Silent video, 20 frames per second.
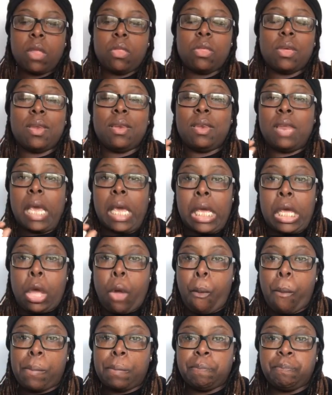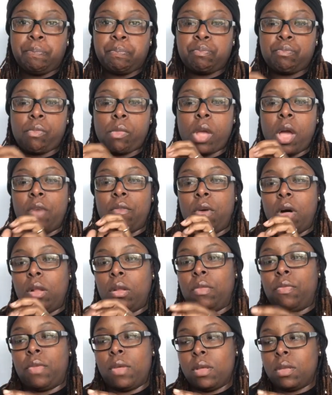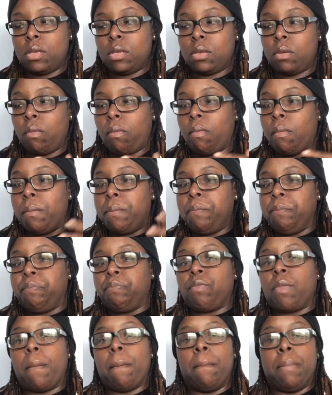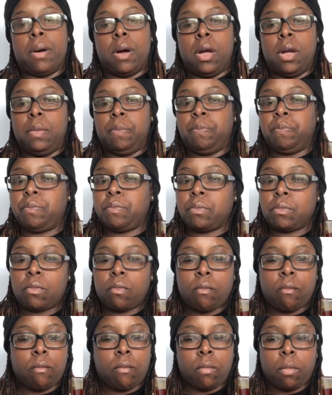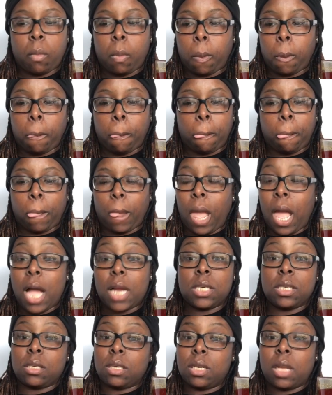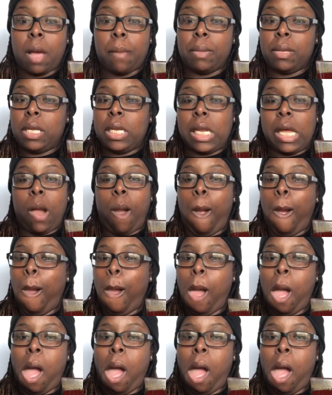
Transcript: the date of all of this, But I just could not believe that.